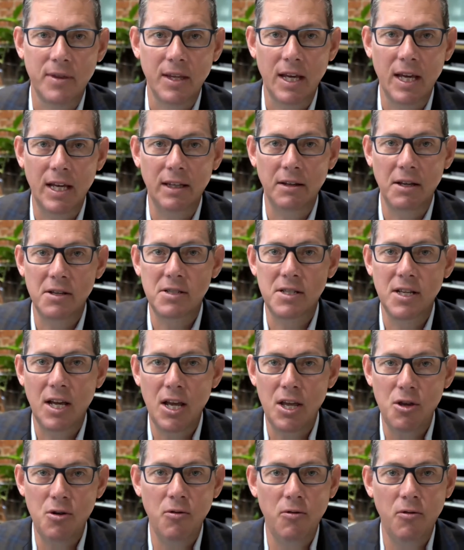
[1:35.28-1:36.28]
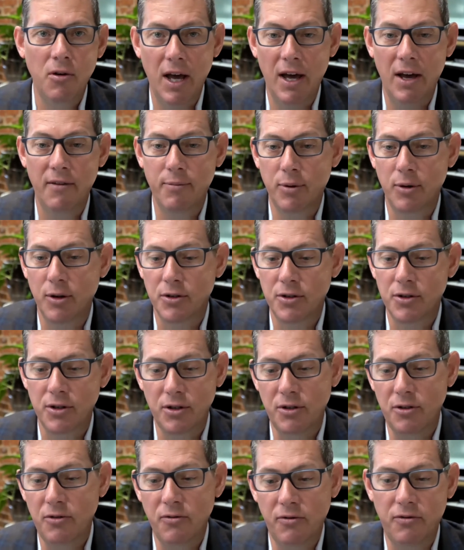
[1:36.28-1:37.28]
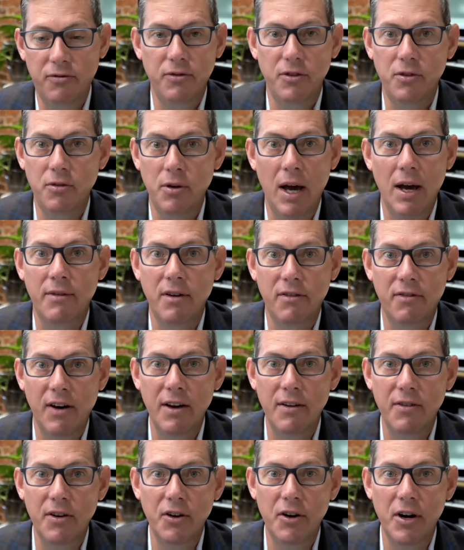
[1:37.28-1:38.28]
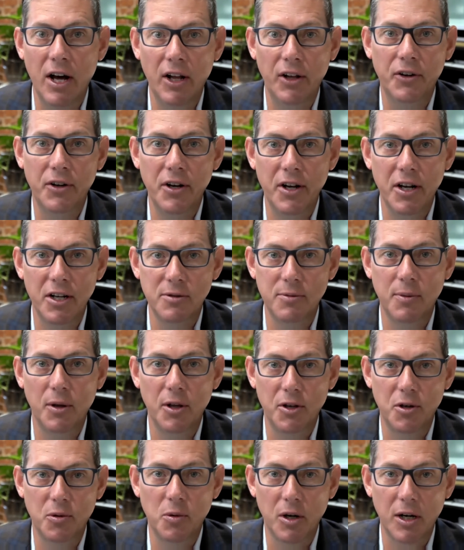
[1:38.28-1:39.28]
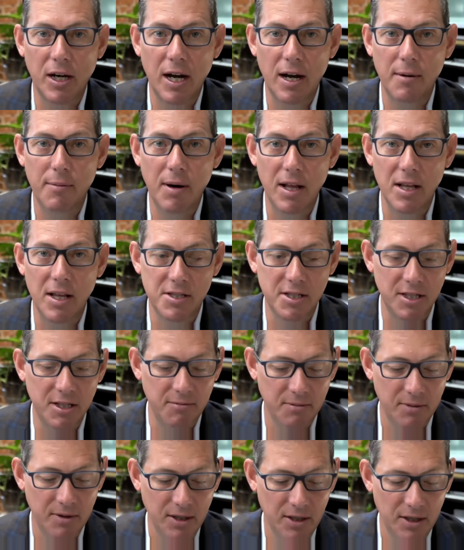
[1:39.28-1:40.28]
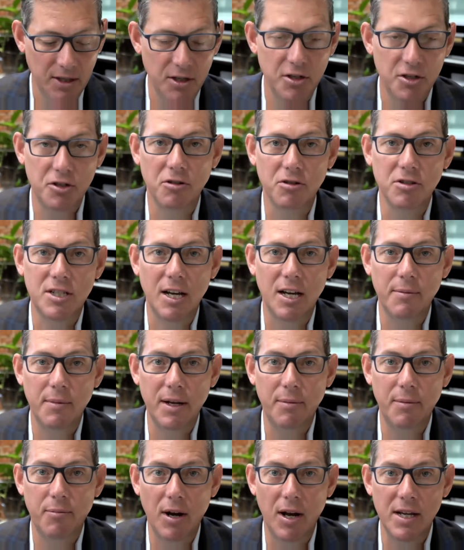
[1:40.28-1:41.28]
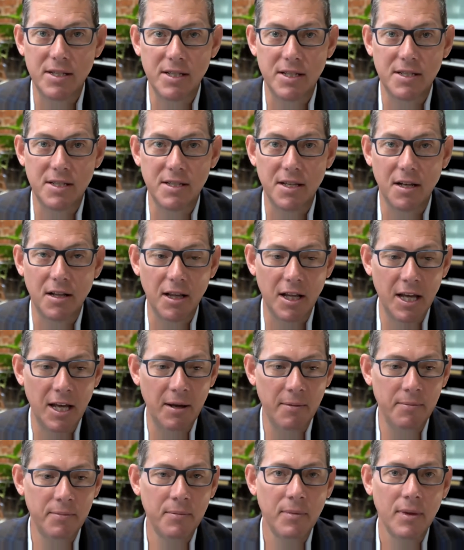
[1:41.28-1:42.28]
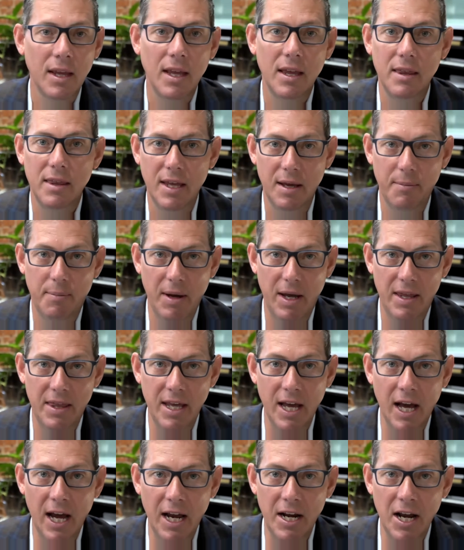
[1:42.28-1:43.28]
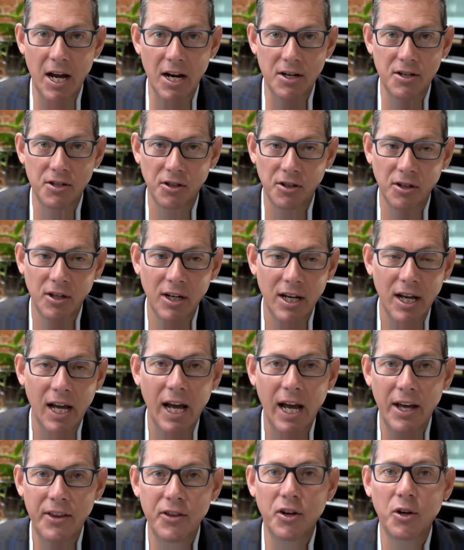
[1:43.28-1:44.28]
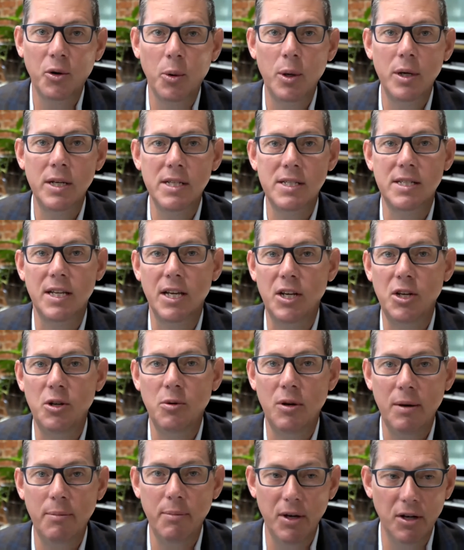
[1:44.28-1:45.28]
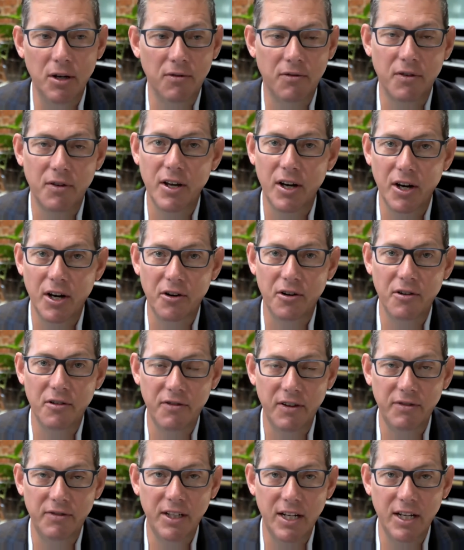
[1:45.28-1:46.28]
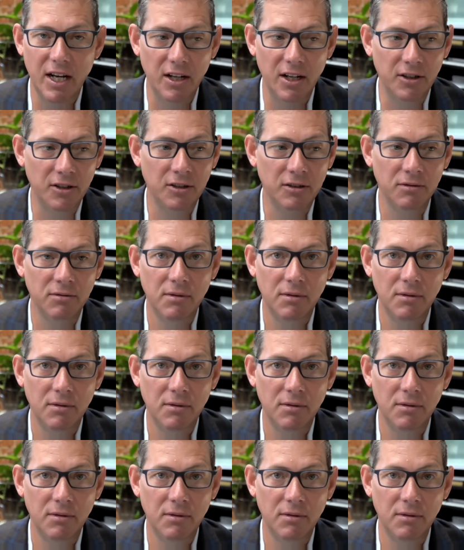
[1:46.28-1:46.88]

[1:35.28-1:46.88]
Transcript: And let's say you have you have a $500 deductible on your work comp policy. Insurance company processes the claim, they pay the eye doctor, and they're going to send you a bill for the $150